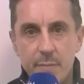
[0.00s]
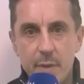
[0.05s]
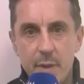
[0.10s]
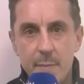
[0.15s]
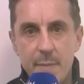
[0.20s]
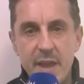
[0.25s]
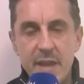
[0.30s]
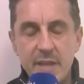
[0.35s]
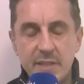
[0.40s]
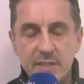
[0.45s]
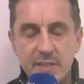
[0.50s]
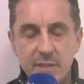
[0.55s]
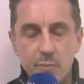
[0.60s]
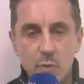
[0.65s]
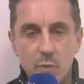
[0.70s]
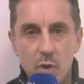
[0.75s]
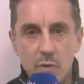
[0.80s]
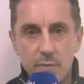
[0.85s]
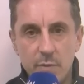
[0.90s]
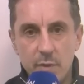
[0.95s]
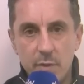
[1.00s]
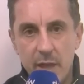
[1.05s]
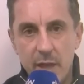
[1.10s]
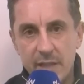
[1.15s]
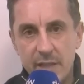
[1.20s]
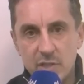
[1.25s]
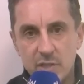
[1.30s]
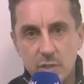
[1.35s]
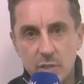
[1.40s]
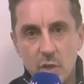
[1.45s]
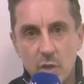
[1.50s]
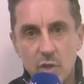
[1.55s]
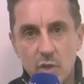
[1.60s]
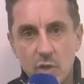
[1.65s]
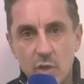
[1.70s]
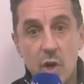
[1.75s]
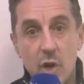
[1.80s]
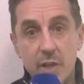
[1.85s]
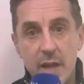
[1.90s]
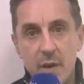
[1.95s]
amazing what Arne Slot has
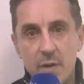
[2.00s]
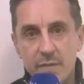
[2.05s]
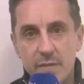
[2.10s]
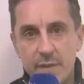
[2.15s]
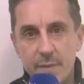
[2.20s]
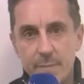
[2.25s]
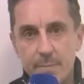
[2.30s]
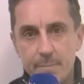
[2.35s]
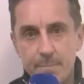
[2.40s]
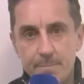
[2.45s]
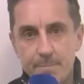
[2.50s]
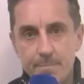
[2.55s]
gotten out of him.